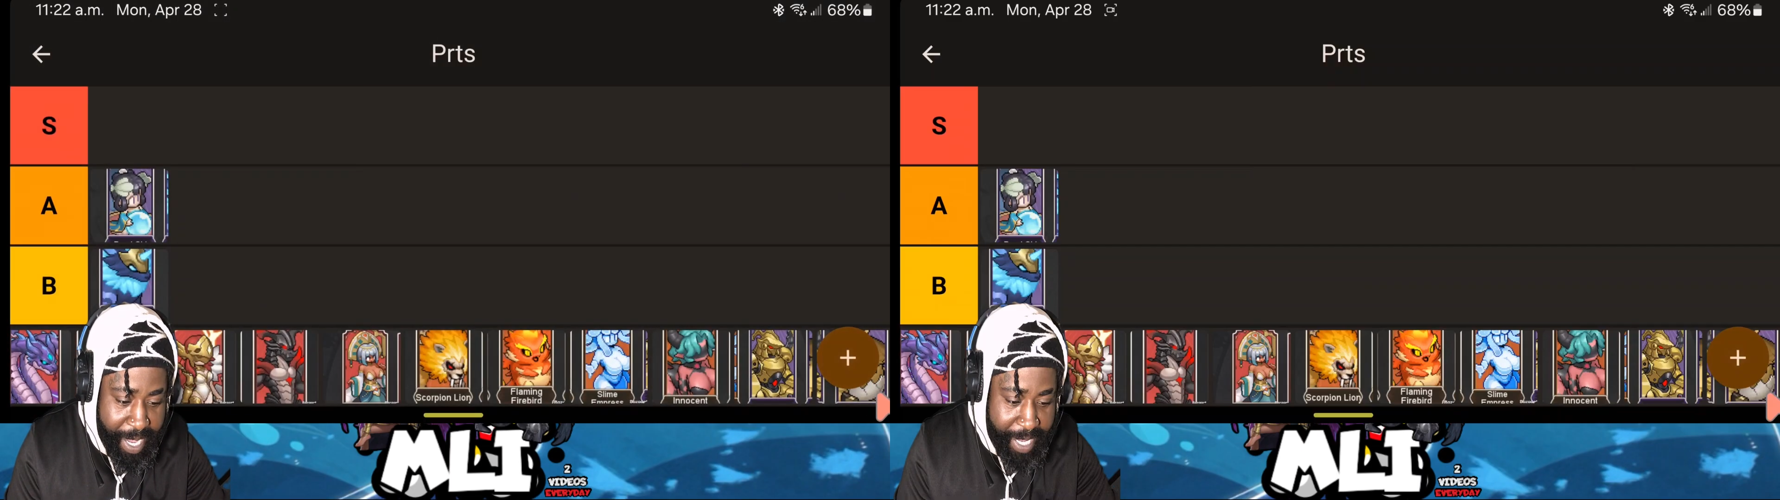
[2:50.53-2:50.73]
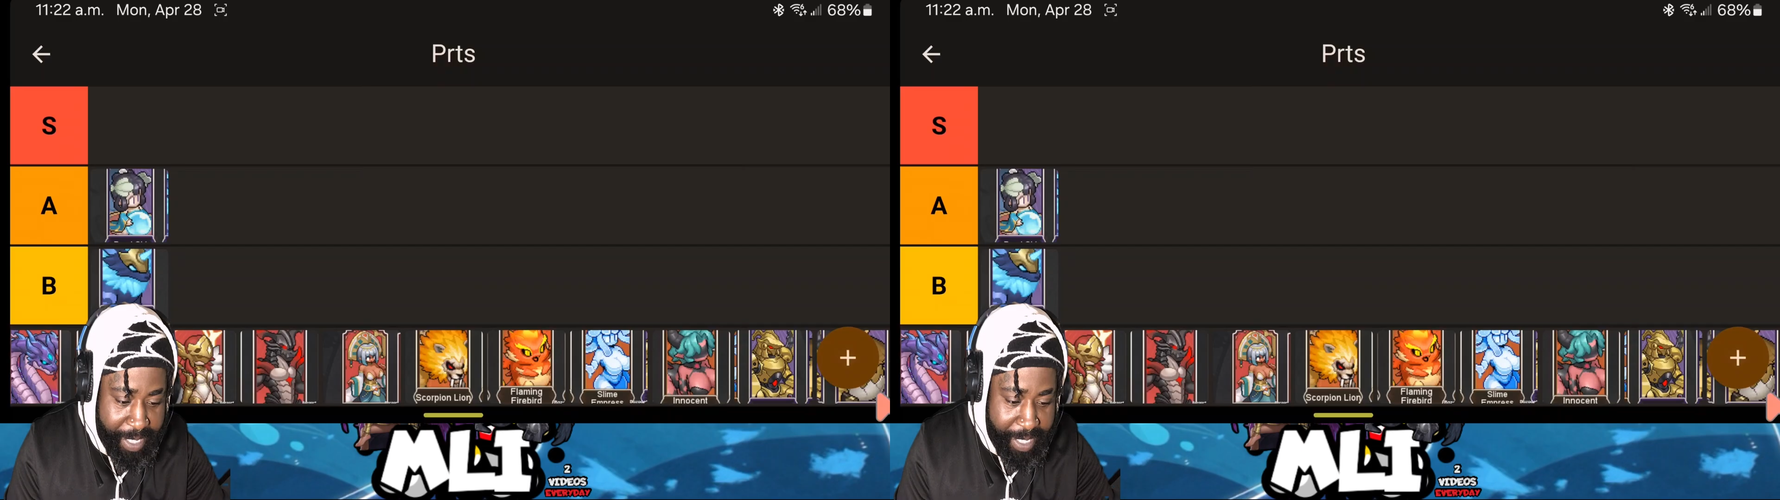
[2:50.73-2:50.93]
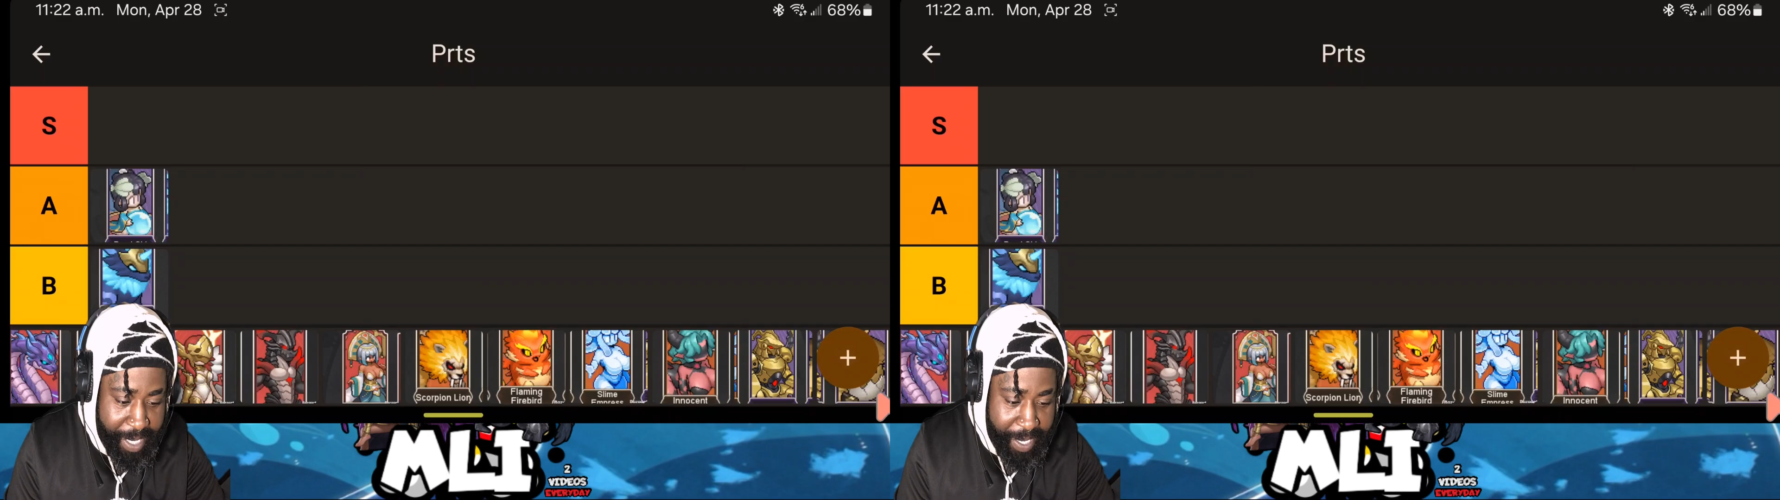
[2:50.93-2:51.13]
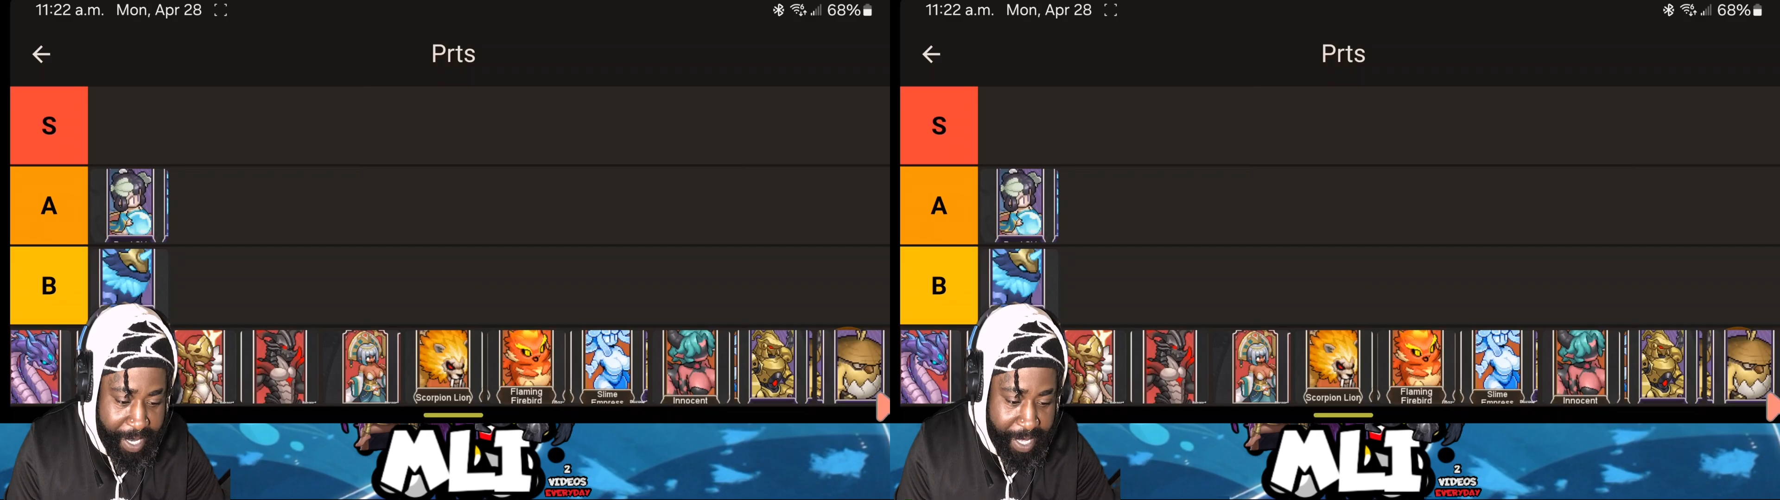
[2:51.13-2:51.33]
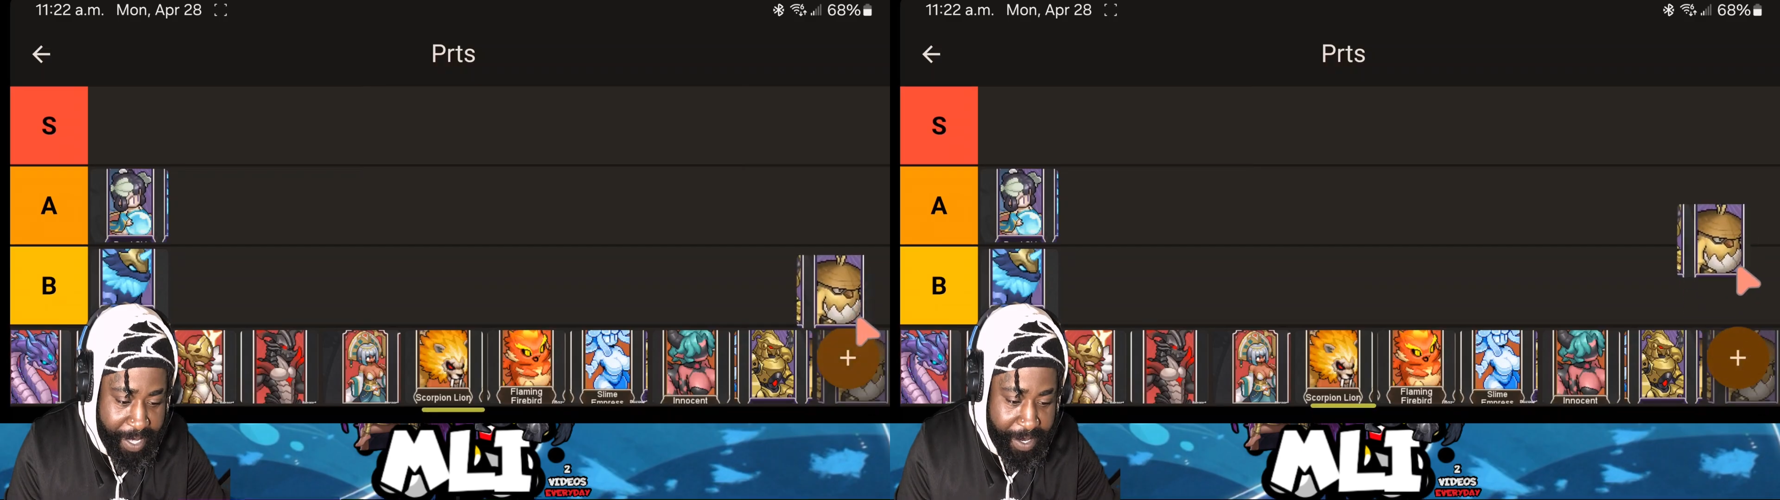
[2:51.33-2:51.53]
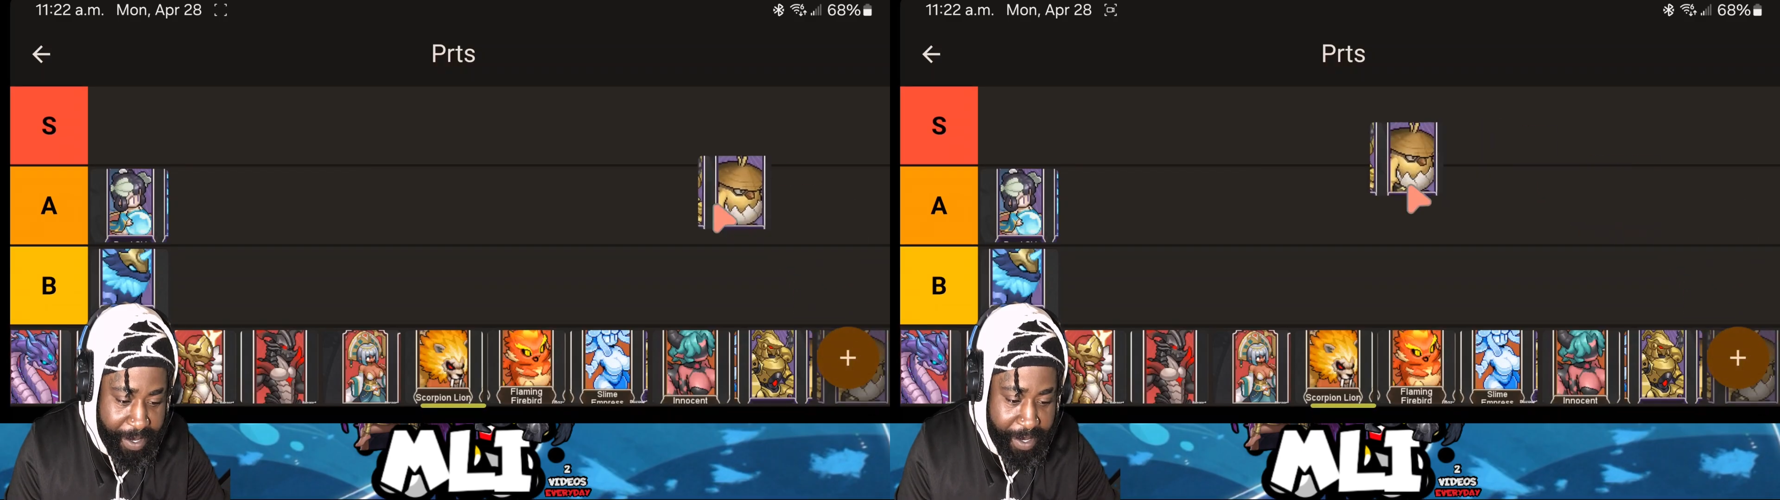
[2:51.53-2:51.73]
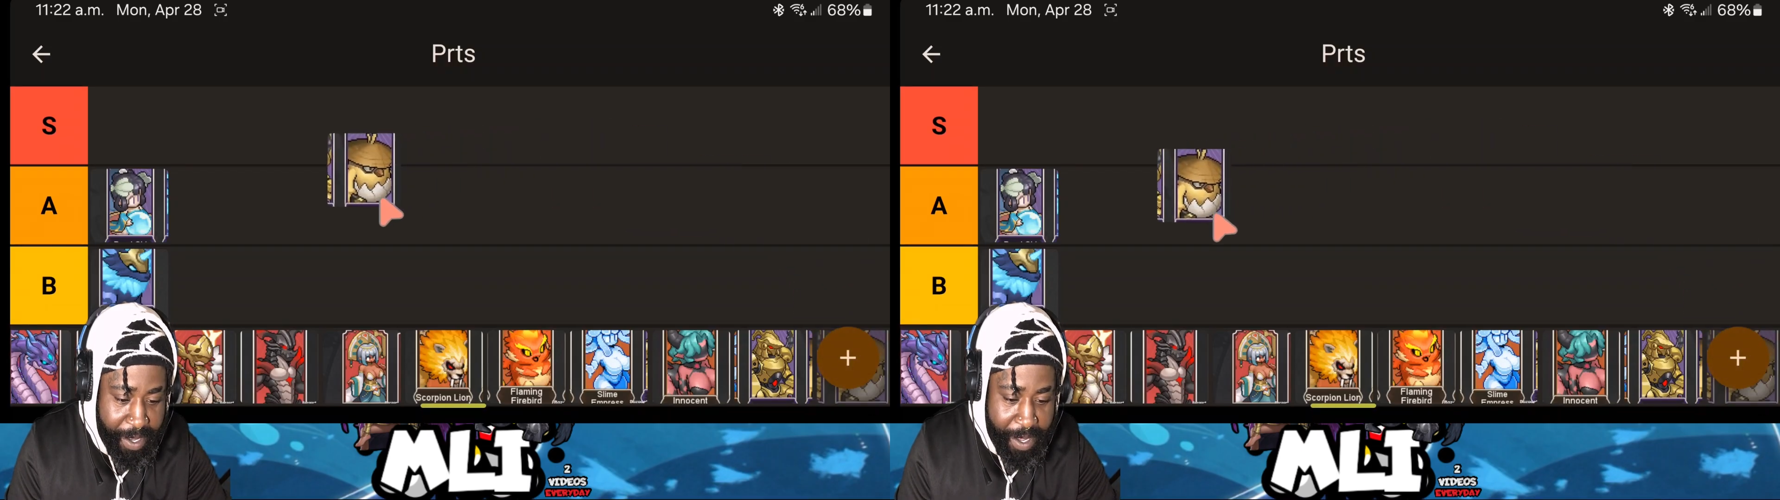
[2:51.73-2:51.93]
S tier either,